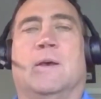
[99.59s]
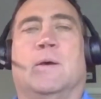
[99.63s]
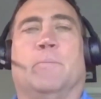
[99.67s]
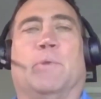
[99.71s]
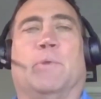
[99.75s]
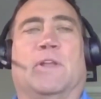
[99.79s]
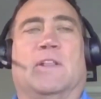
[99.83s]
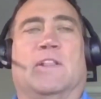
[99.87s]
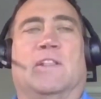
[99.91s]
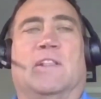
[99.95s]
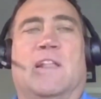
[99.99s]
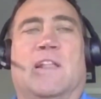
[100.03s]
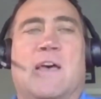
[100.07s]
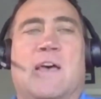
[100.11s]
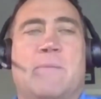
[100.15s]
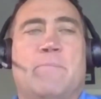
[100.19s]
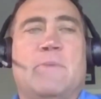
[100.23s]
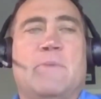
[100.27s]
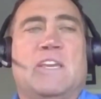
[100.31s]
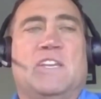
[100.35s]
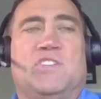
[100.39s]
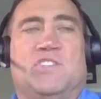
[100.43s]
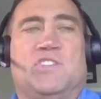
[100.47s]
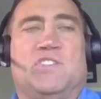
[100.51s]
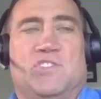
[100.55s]
But let
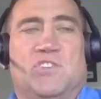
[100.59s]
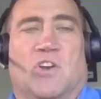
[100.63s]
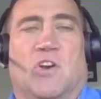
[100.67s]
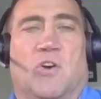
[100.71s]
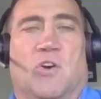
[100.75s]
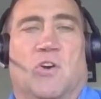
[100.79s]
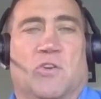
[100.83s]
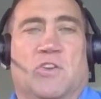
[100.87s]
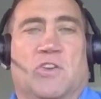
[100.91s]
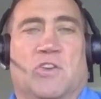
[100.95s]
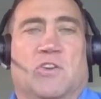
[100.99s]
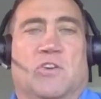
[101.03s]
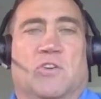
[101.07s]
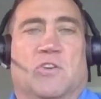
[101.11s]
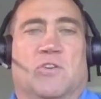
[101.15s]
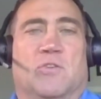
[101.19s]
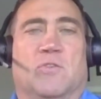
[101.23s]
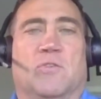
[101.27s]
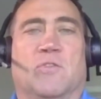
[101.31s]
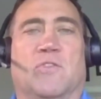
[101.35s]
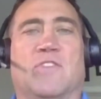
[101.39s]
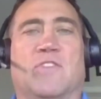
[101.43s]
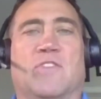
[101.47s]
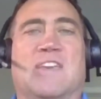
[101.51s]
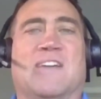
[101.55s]
me show
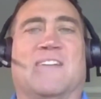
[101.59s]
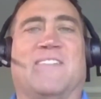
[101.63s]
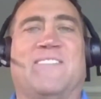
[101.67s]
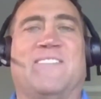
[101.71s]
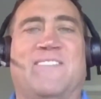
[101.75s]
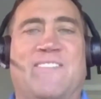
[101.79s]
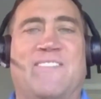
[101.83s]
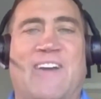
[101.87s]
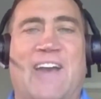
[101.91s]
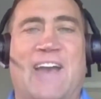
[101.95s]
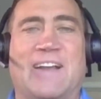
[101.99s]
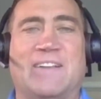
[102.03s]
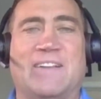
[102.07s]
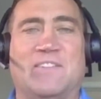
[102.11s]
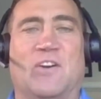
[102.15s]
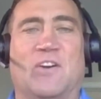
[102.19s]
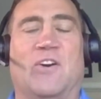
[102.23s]
you the effect